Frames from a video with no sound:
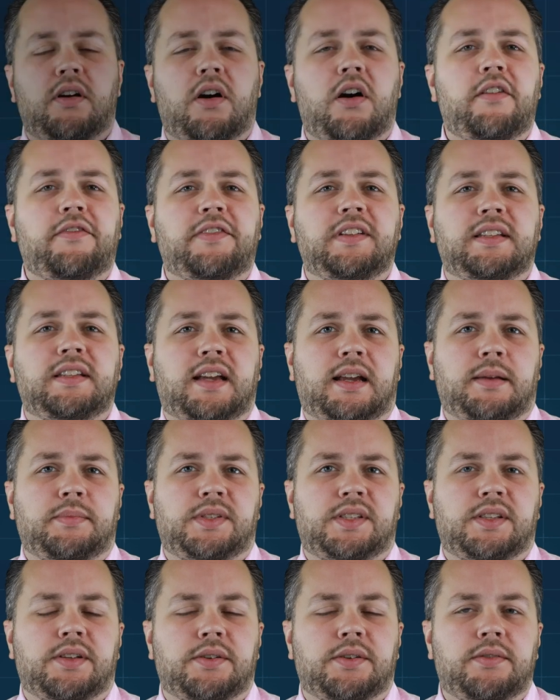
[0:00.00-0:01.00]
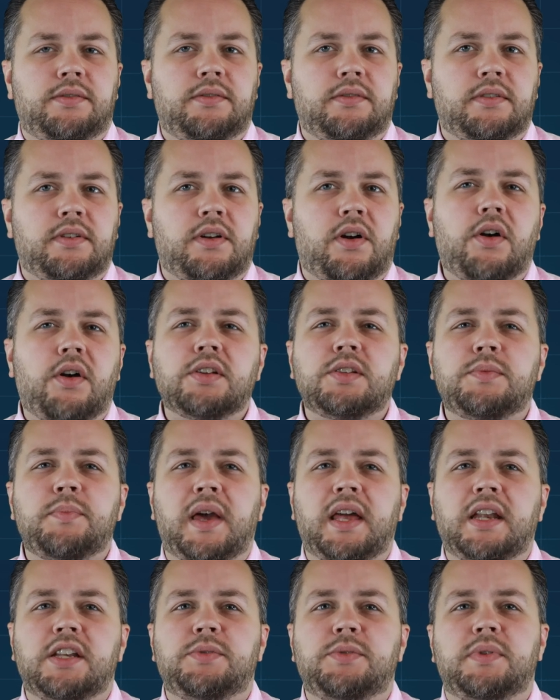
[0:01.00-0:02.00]
Oftentimes, though, cost
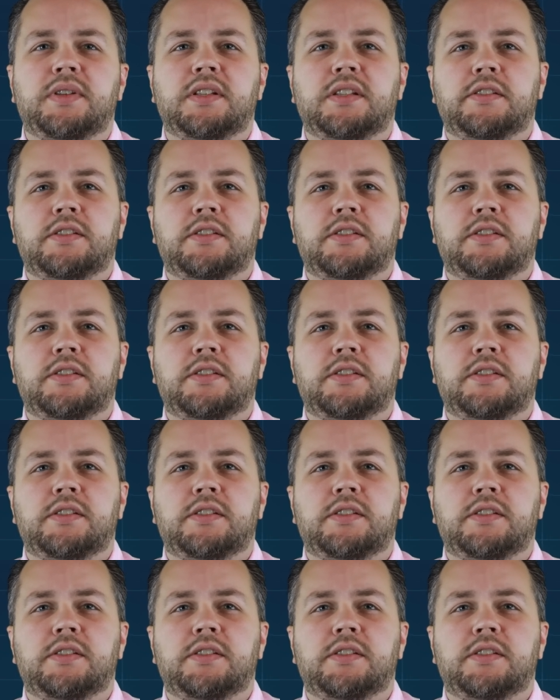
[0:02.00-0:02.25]
management,